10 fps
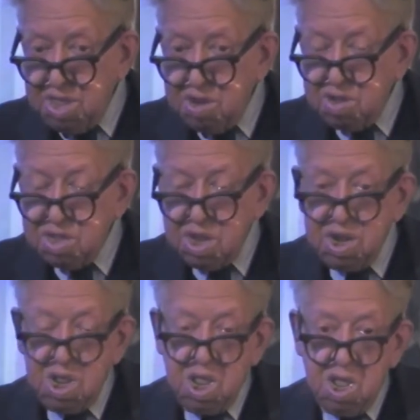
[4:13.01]
theaters
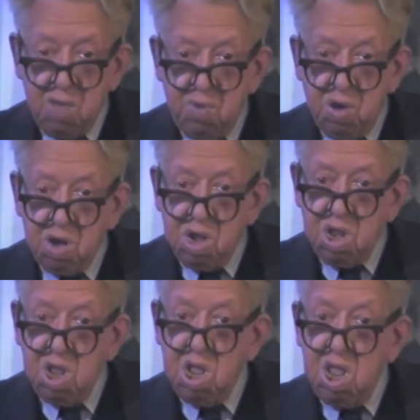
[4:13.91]
in America,